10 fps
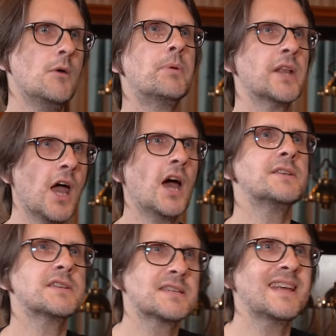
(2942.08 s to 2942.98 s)
but I
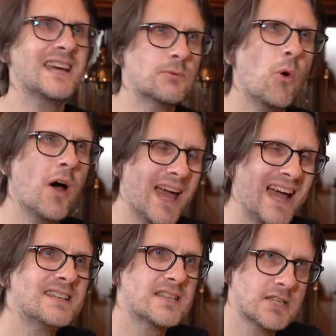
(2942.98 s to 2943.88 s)
understand why I
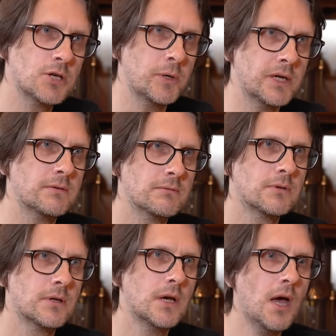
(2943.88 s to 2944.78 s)
had to do it.
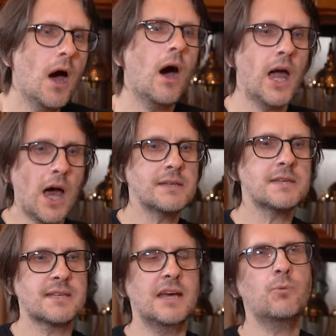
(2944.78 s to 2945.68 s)
I
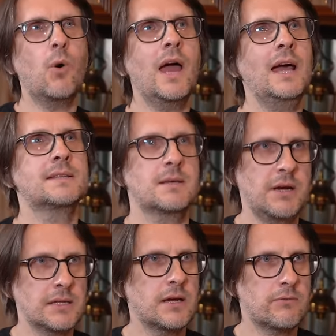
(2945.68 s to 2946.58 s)
understand why I had to
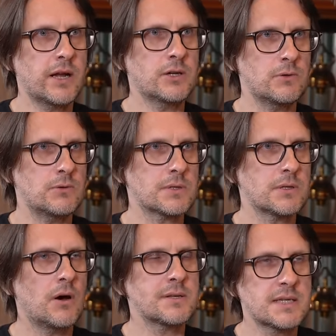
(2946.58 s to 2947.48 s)
make that record.
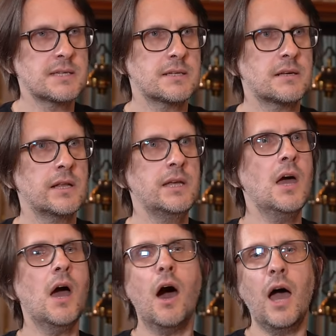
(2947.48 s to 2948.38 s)
Mm. Artistically,
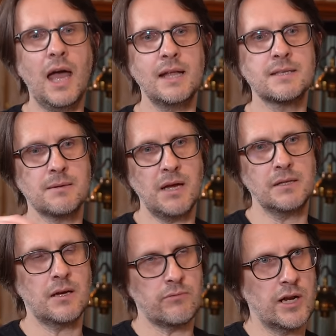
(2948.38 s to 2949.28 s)
I had to
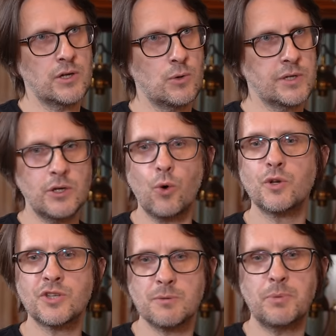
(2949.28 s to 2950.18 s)
make that record in
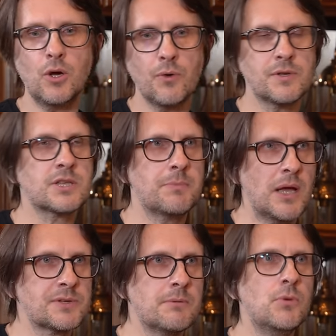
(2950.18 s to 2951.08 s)
order to be
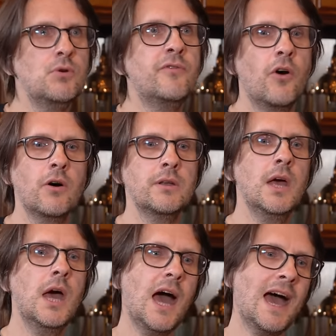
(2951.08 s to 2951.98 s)
able to move on
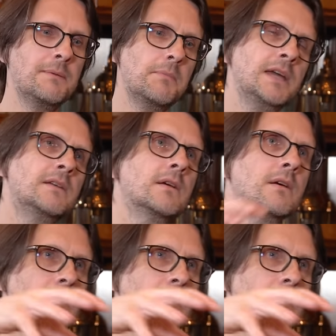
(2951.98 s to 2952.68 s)
and make